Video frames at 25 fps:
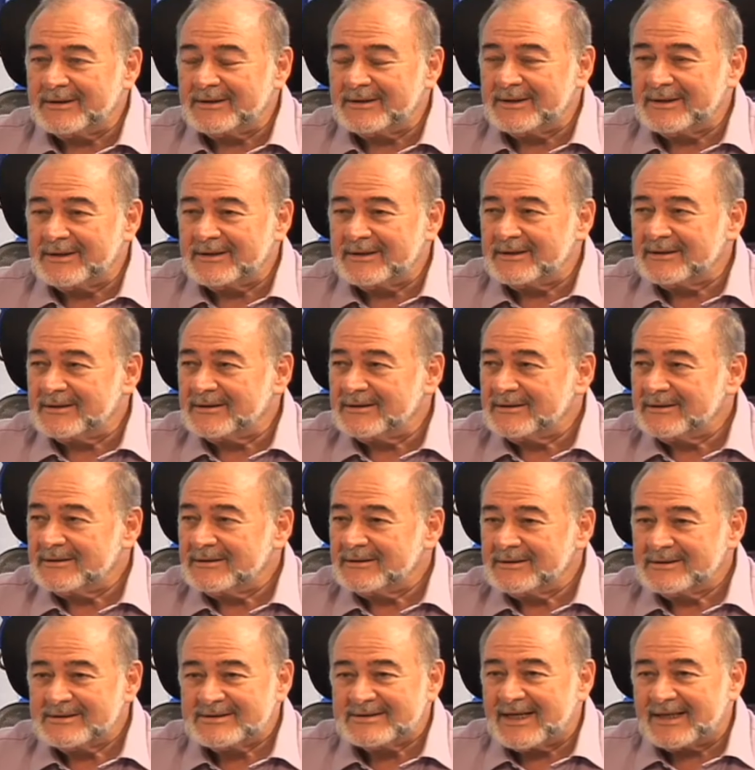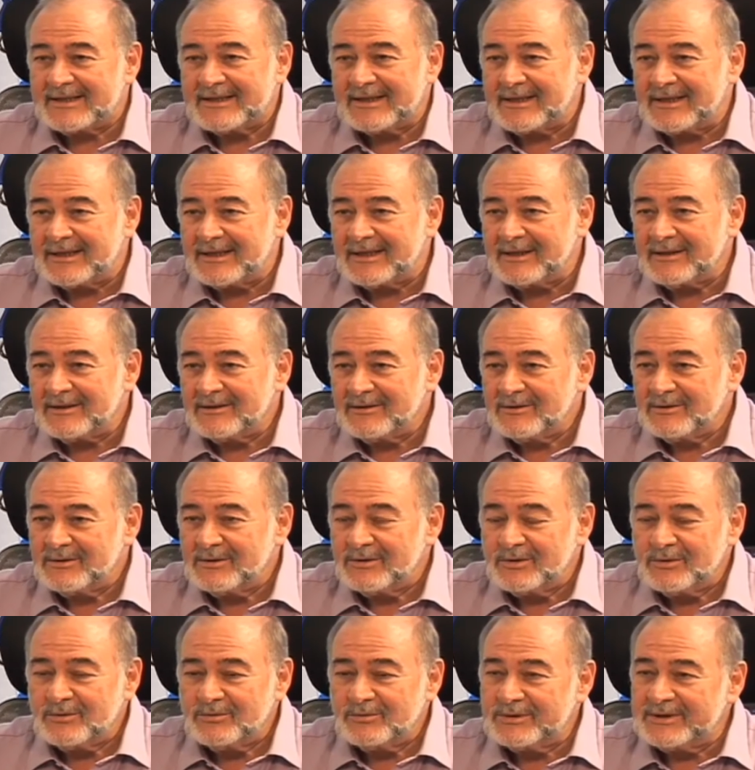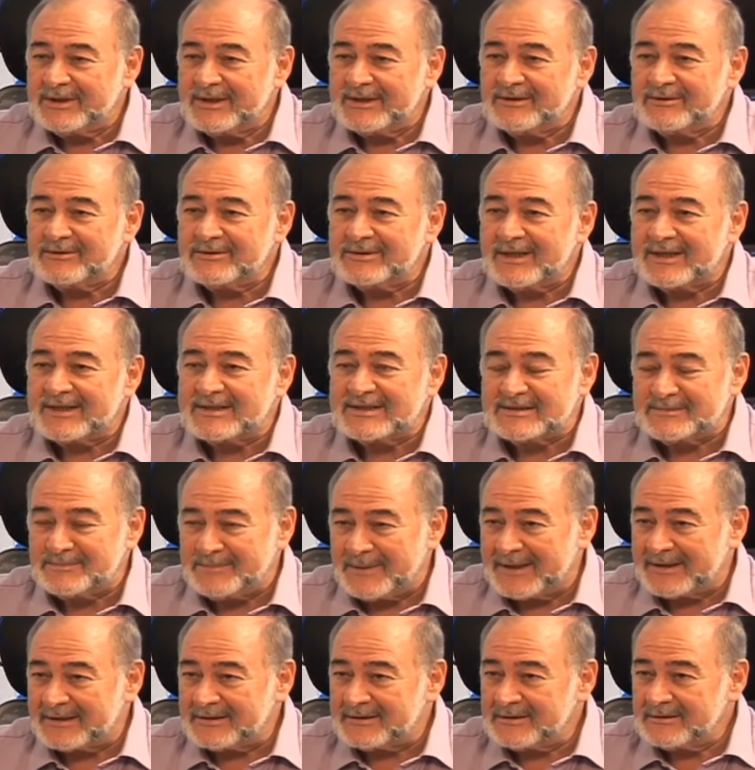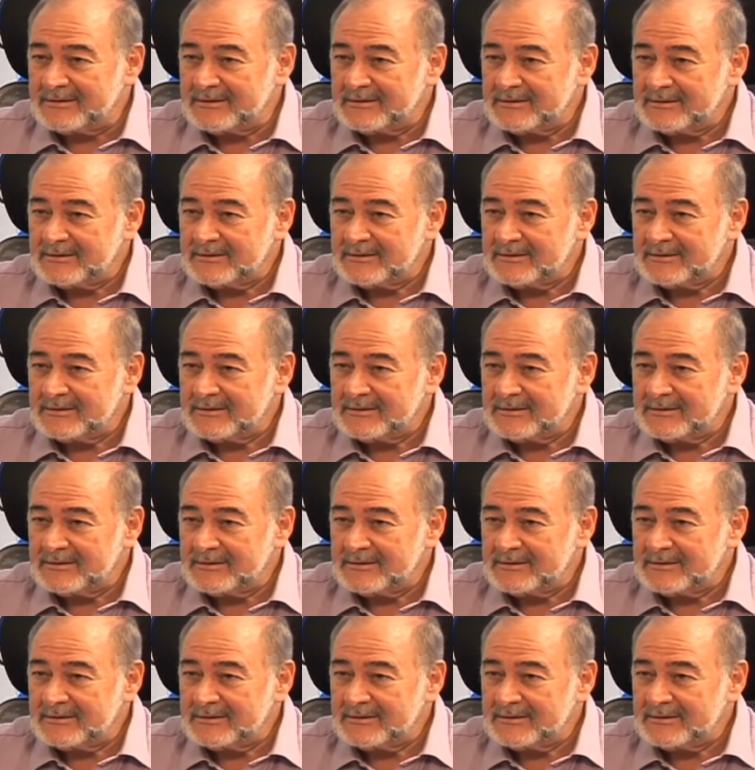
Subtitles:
in suddenly. We didn't expect